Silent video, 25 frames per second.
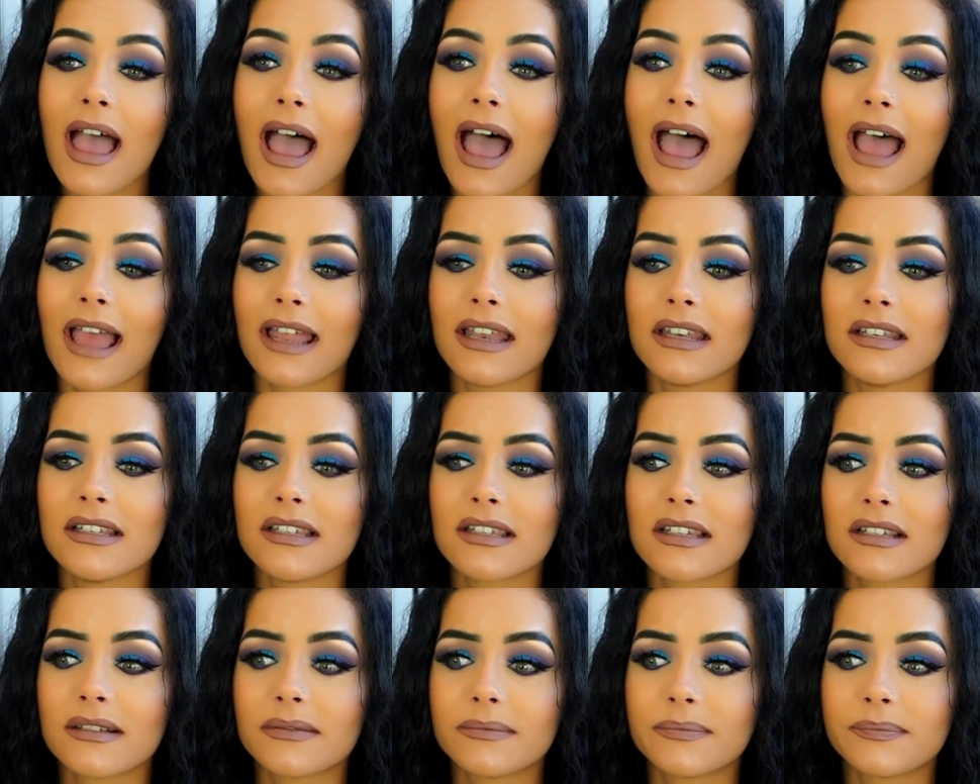
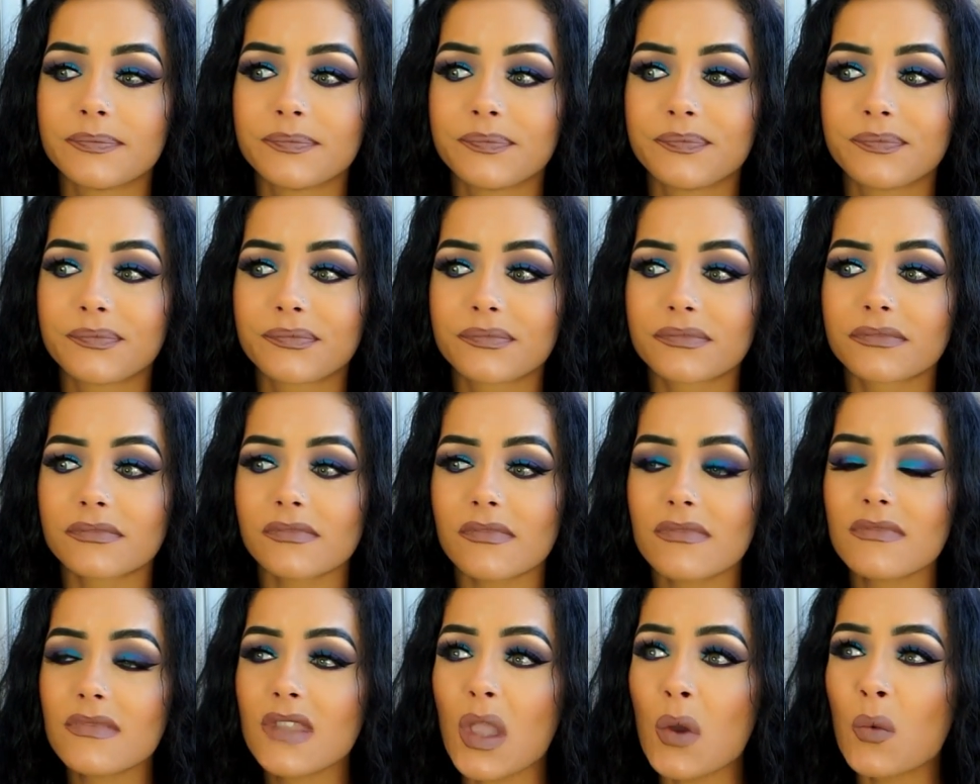And
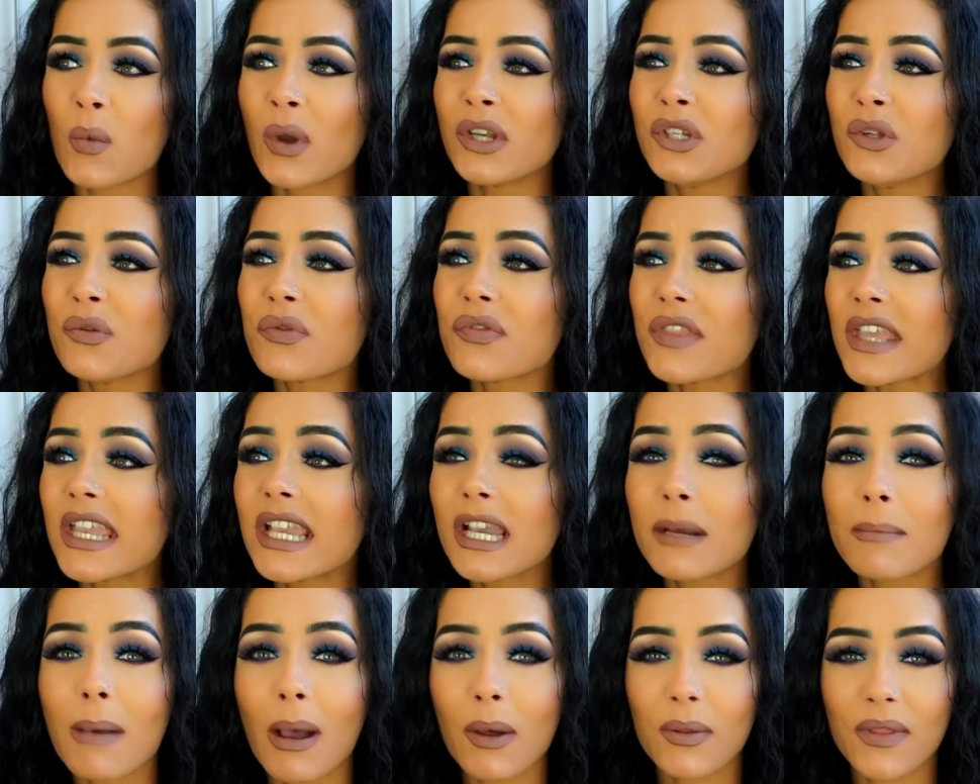when you
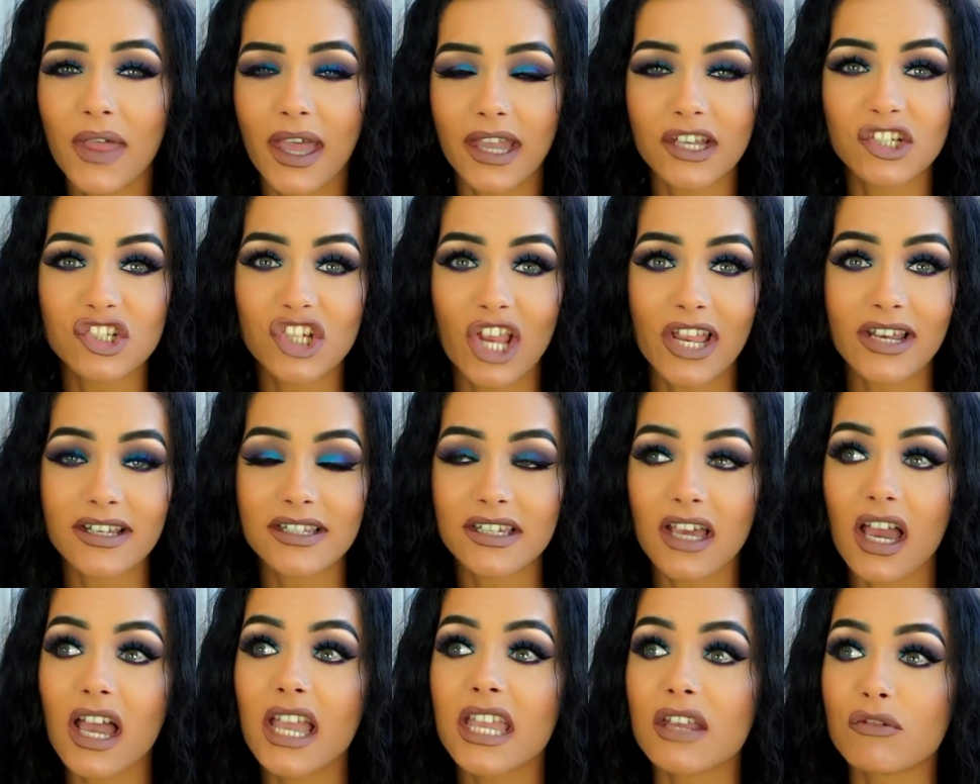think about that
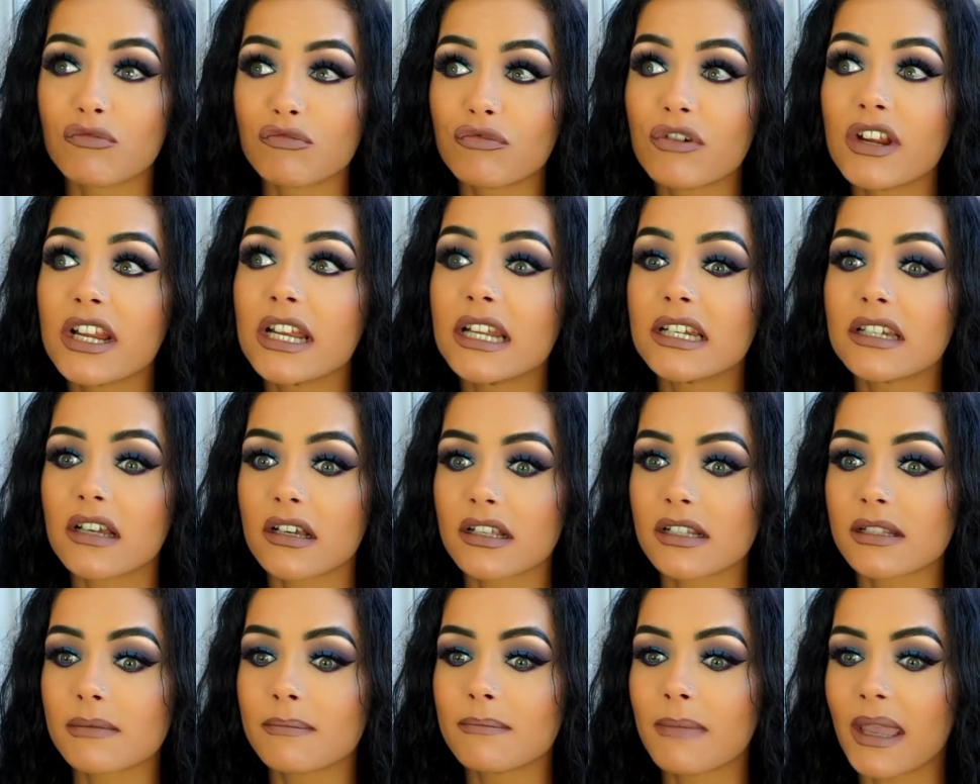agenda, it really
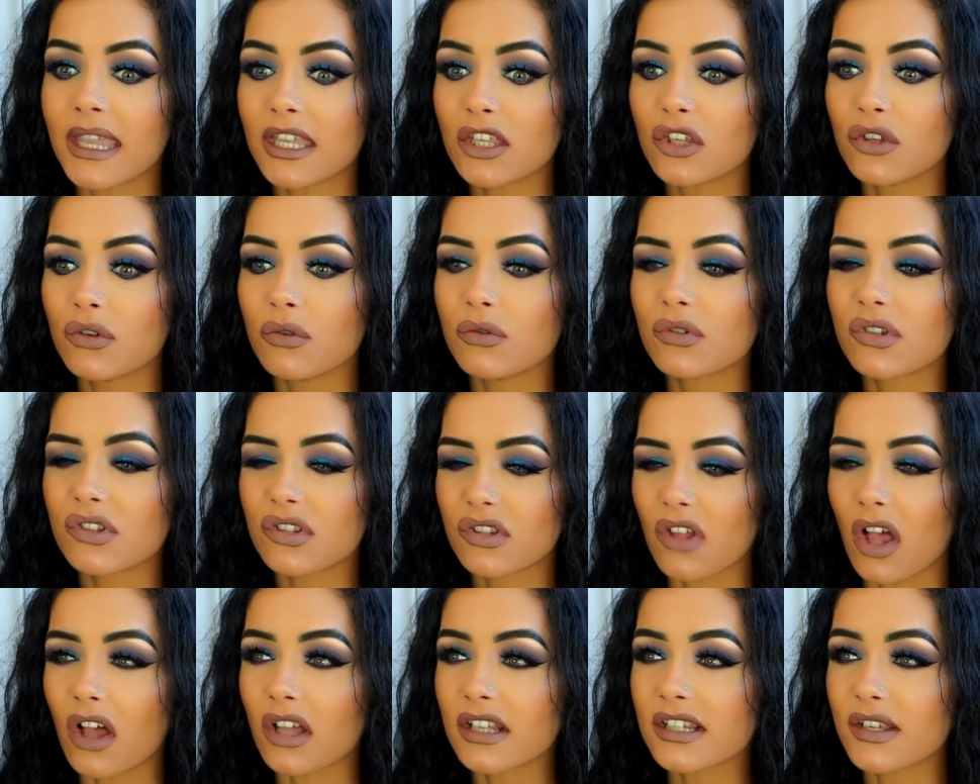does make you
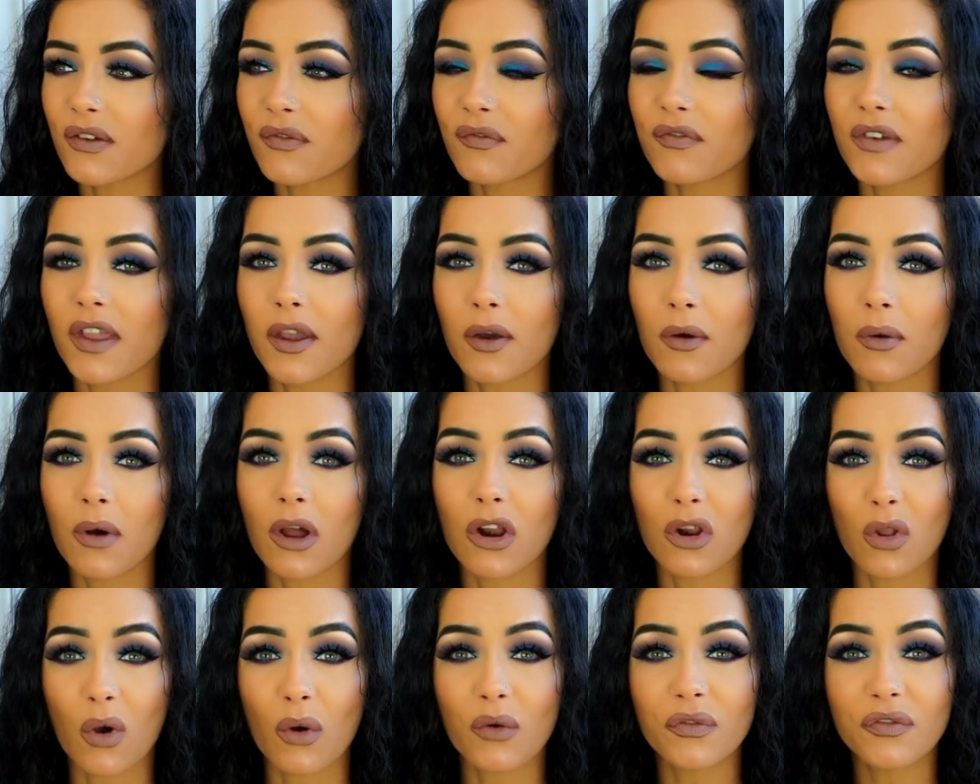start to feel
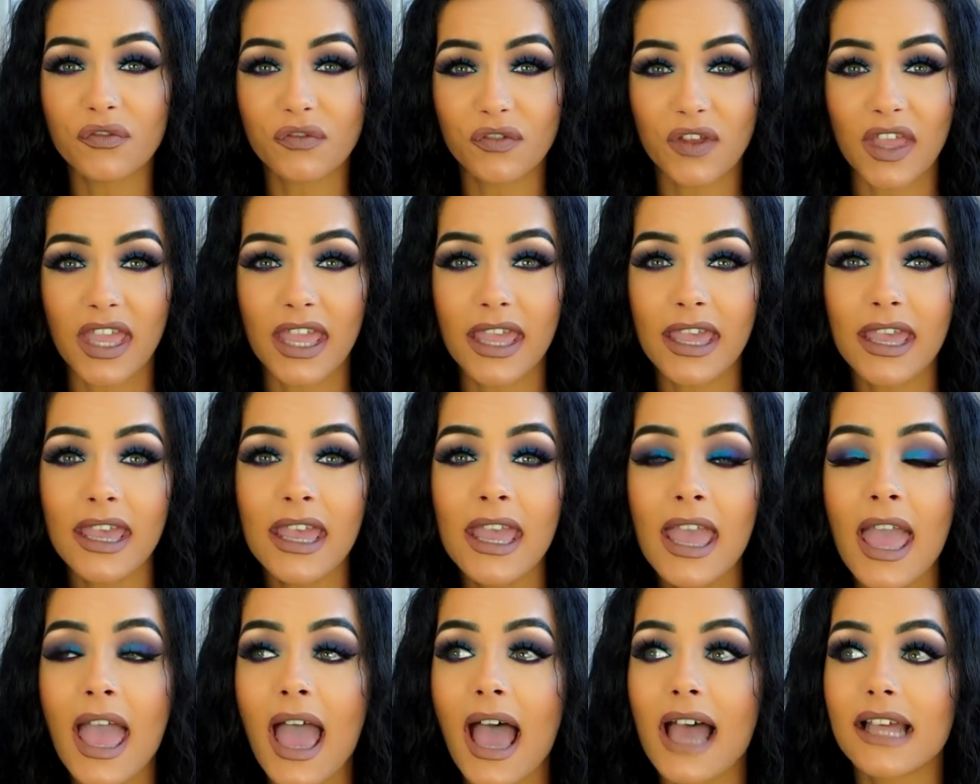a lot of fear
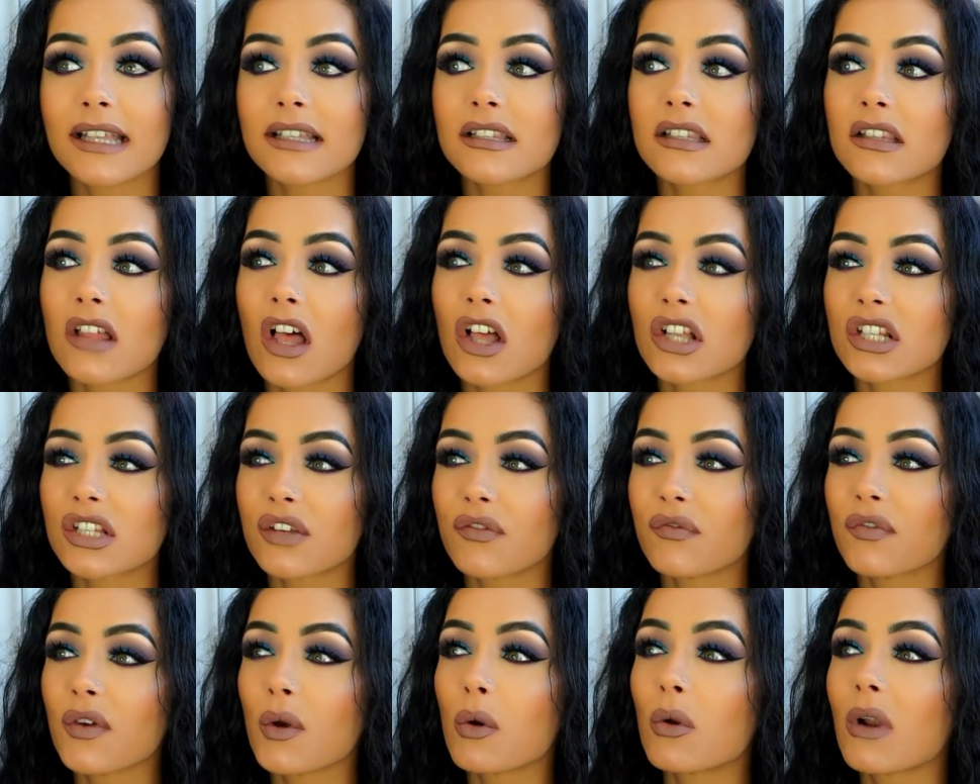and start
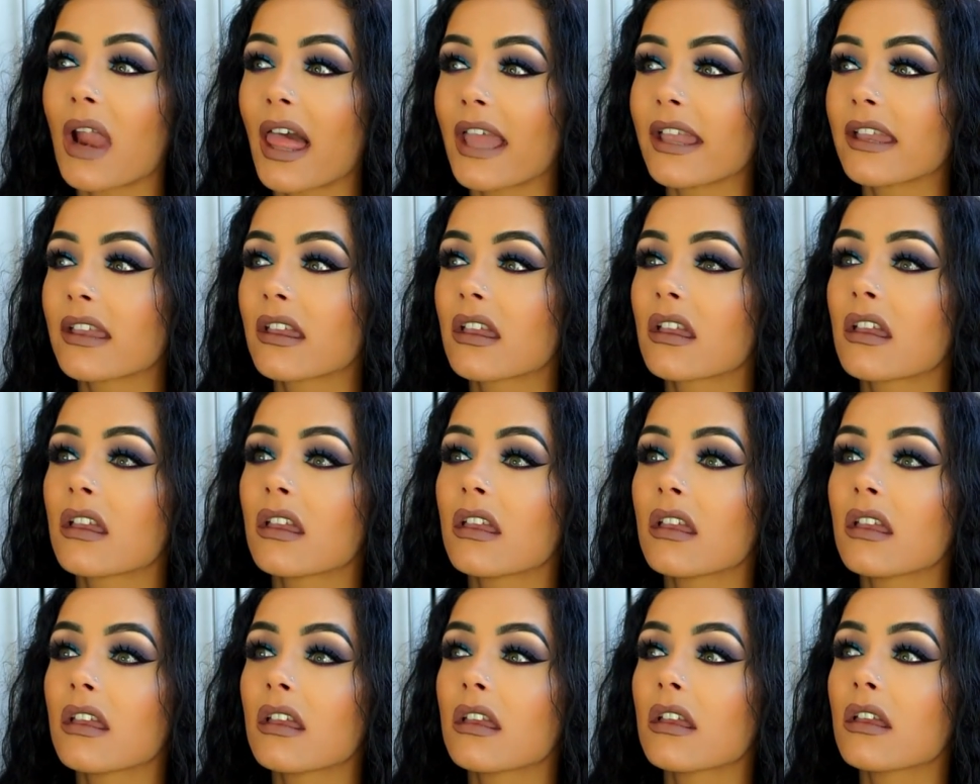to feel like
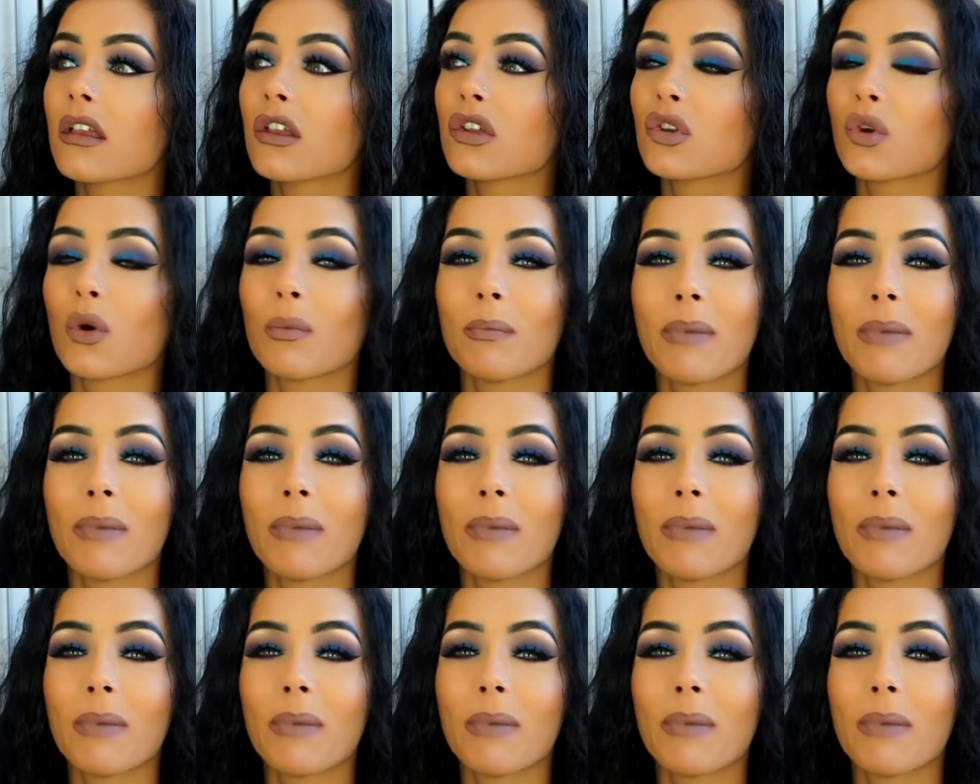you're